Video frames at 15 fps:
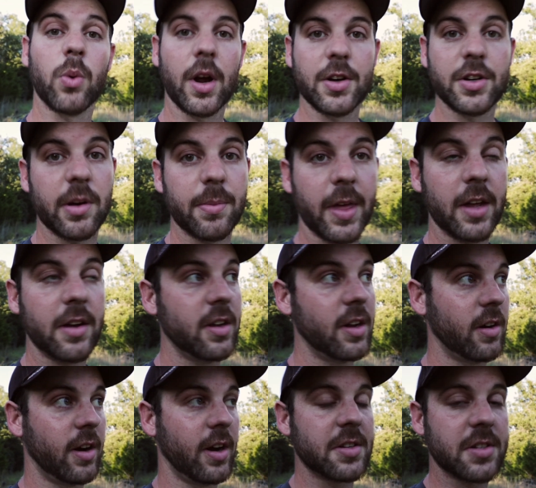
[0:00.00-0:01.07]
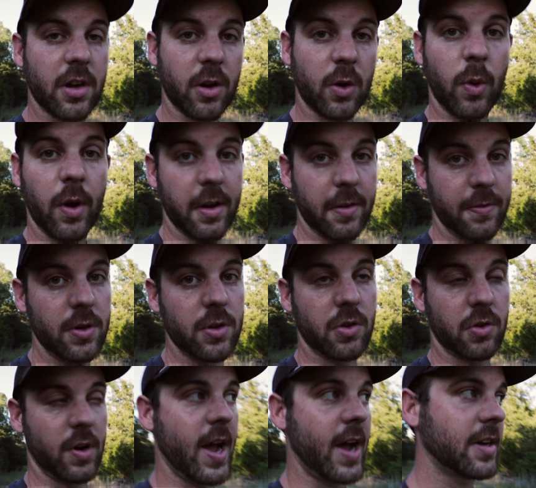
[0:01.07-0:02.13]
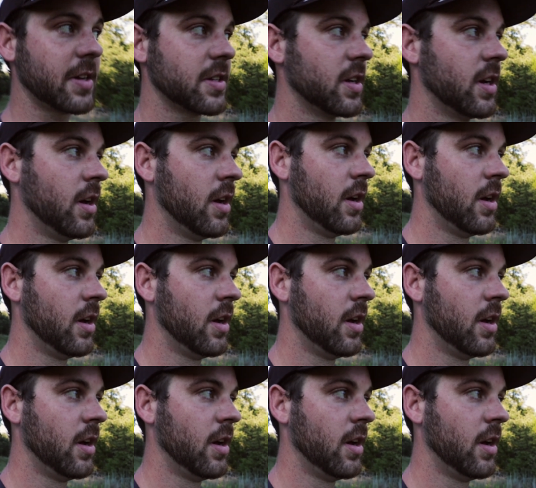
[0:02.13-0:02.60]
where I jumped that deer, and I saw quite a few tracks.